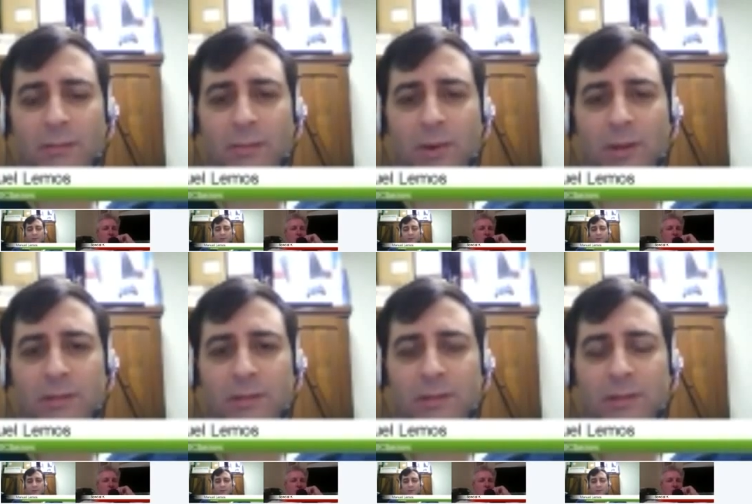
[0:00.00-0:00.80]

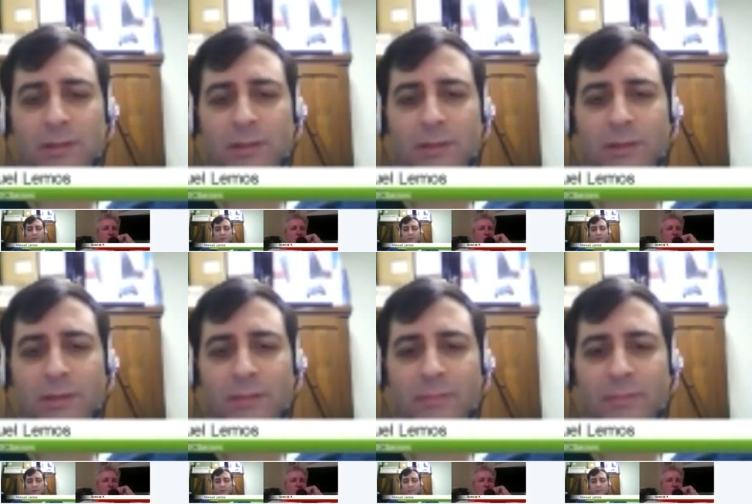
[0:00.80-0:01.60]
box in
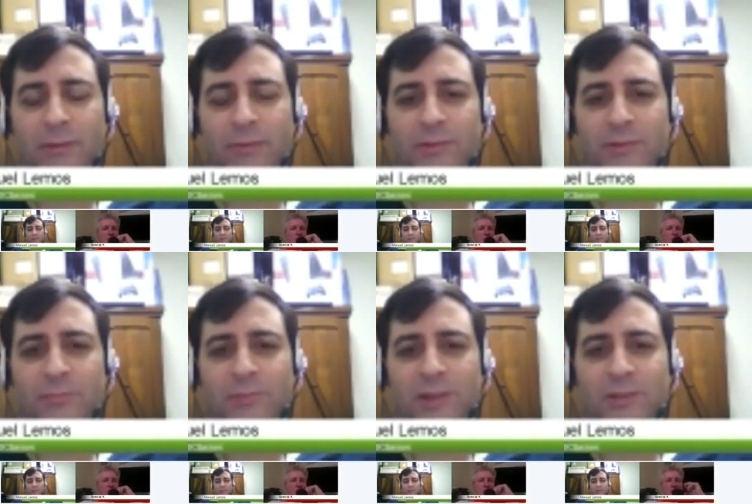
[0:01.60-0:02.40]
the preferences
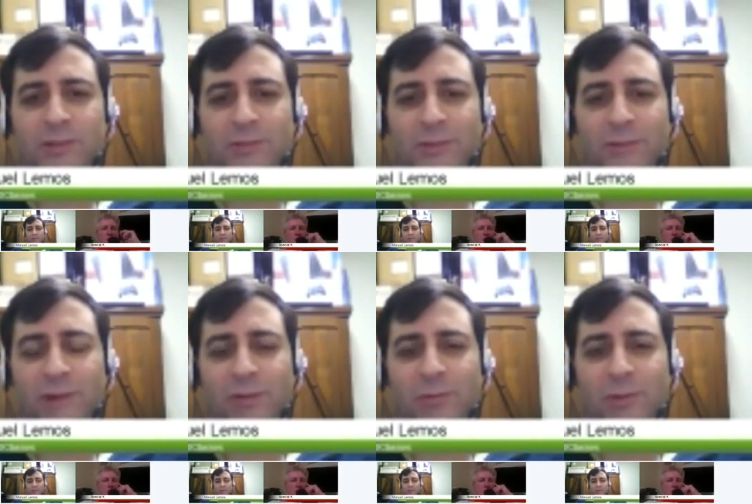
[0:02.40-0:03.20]
page
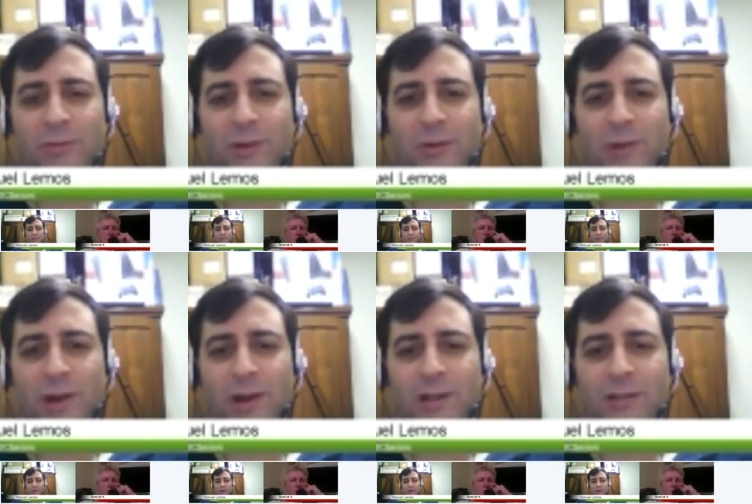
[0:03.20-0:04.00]
when you want to know
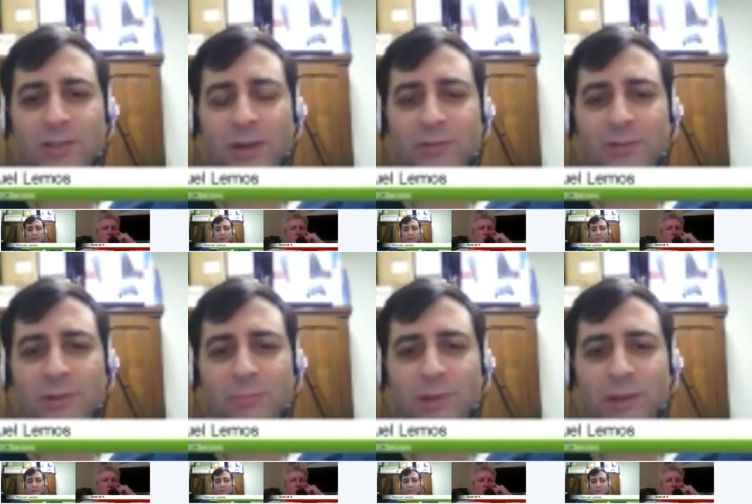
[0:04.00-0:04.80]
where is
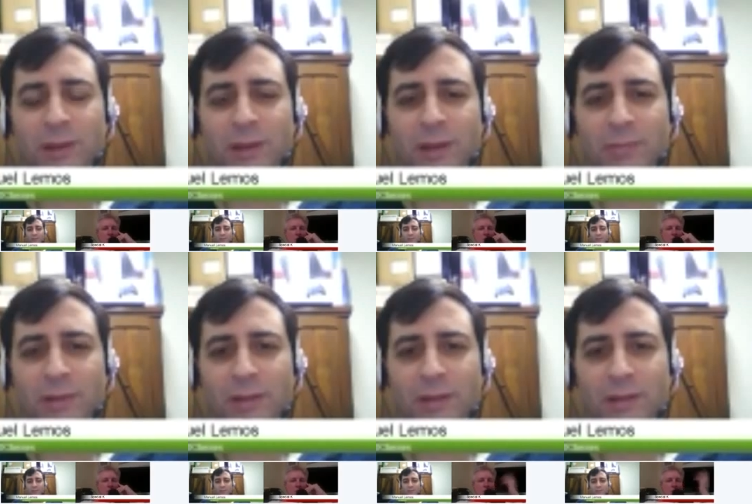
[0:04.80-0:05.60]
JavaScript being
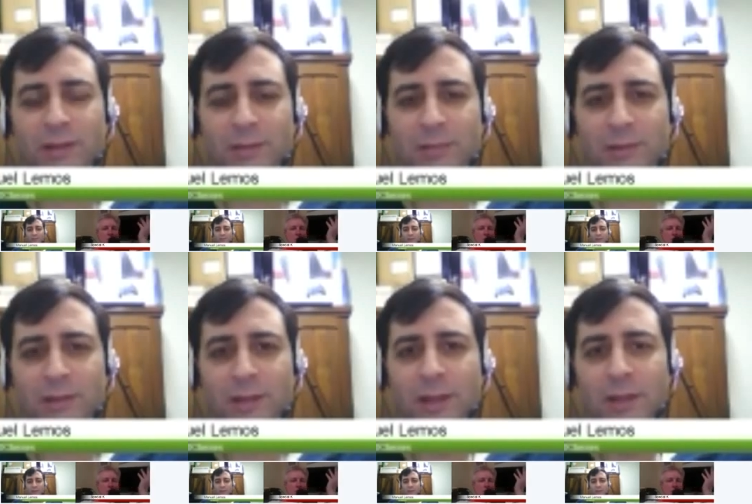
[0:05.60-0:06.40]
enabled and disabled.
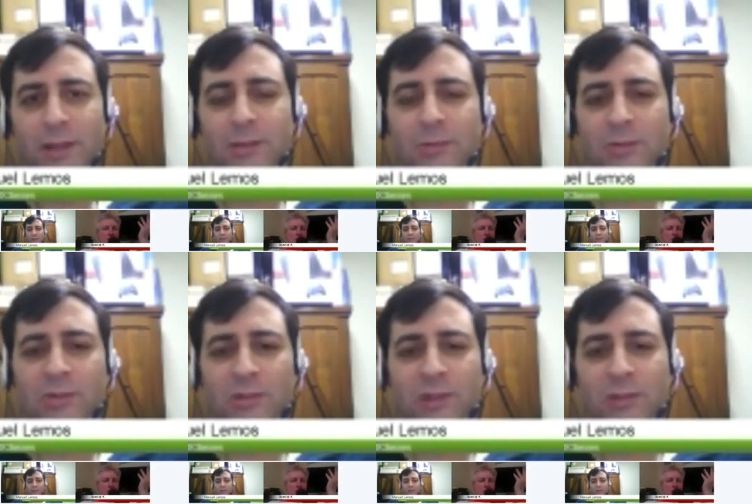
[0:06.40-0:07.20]
So we
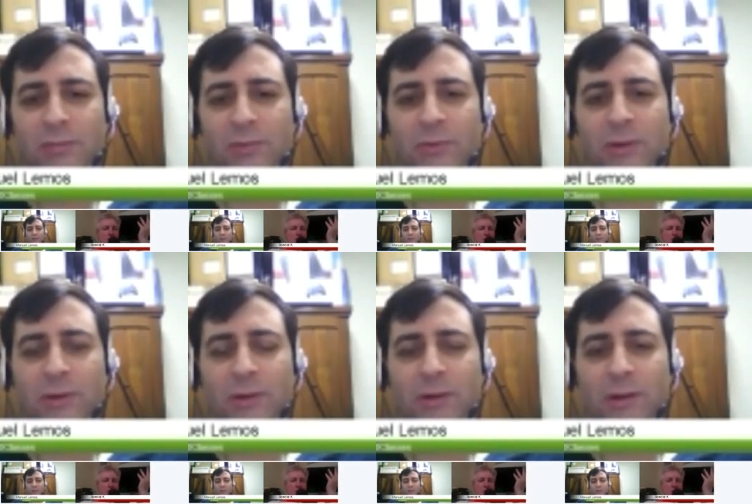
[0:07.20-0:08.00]
don't have to
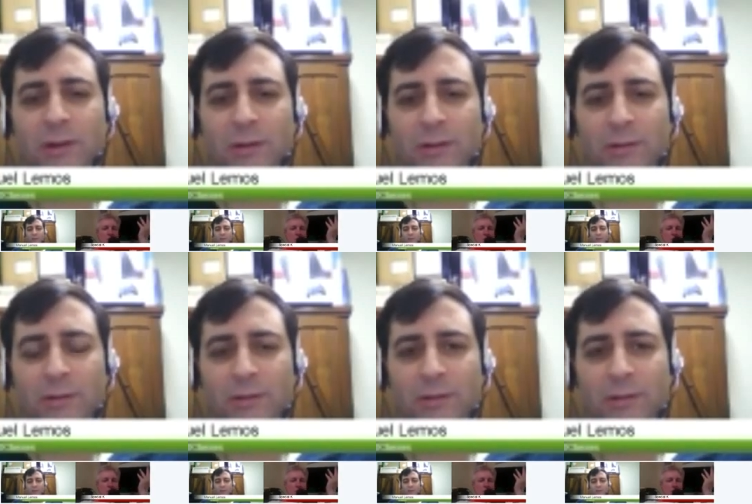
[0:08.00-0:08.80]
figure
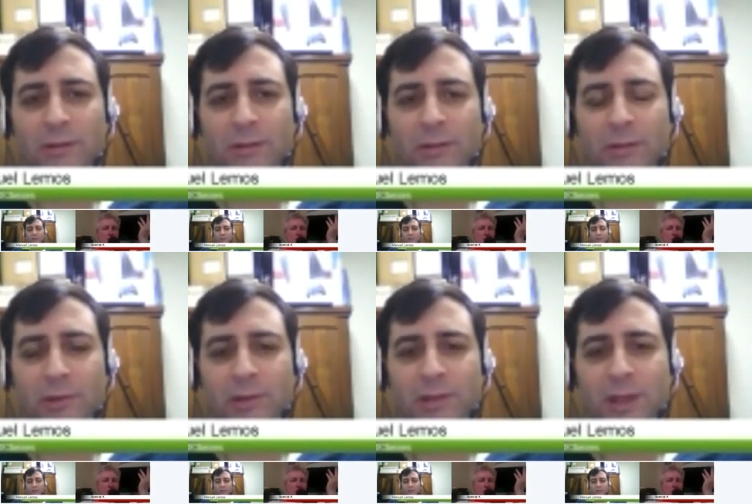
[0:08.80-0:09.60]
all
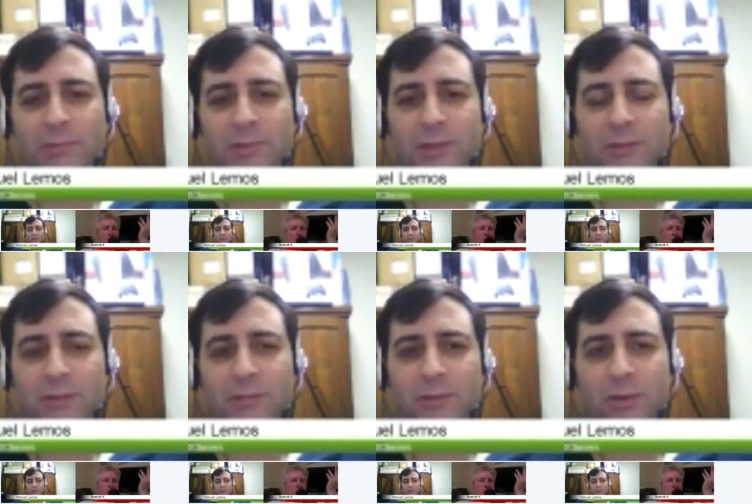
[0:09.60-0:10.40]
30 tabs that you
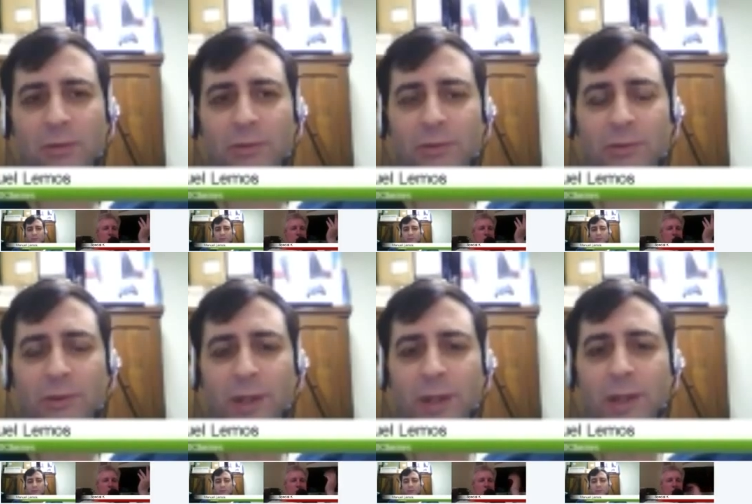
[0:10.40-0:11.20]
have to go through.
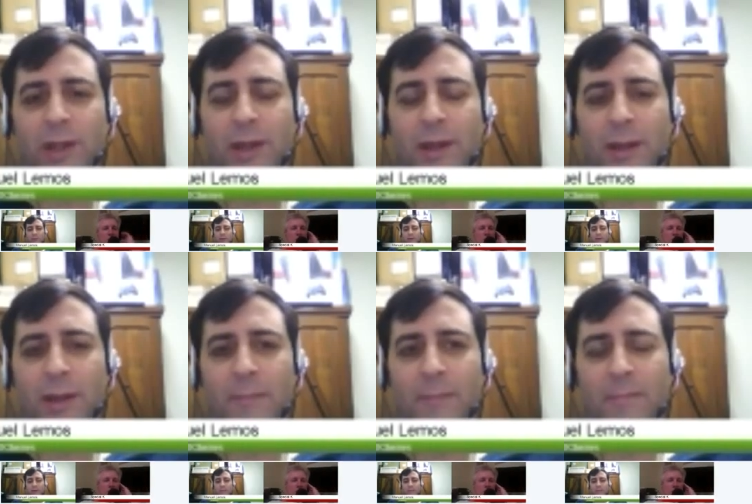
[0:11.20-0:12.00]

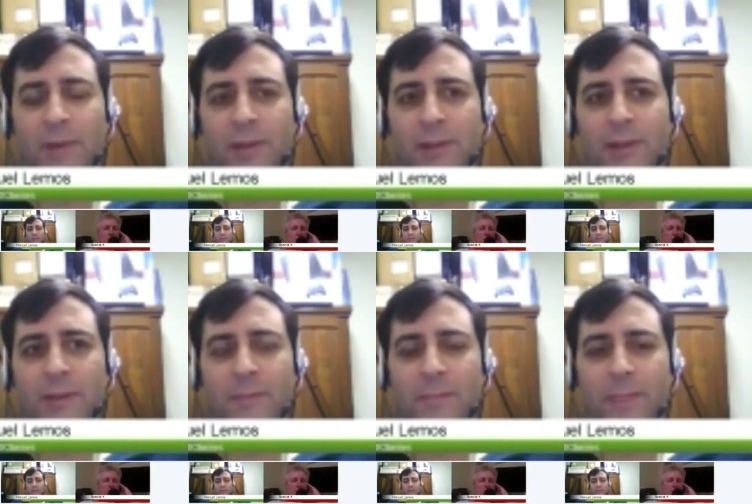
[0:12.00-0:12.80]
But
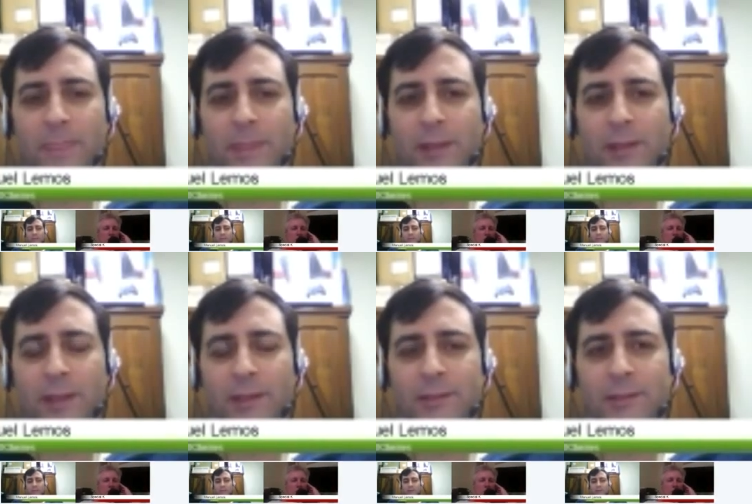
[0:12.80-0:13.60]
at
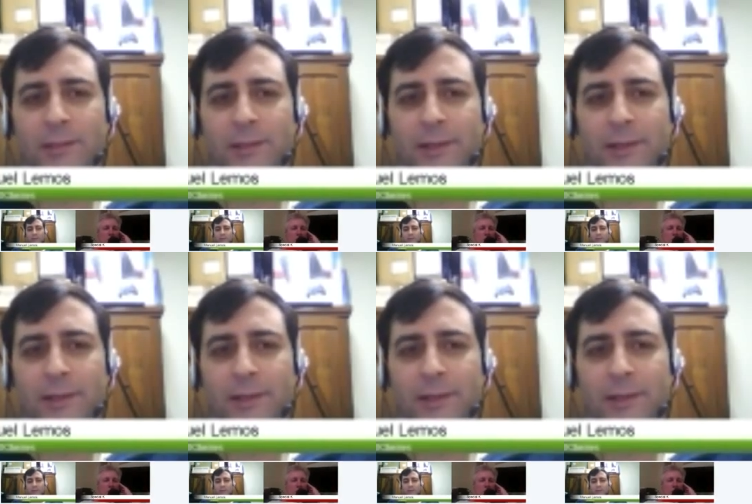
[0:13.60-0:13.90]
least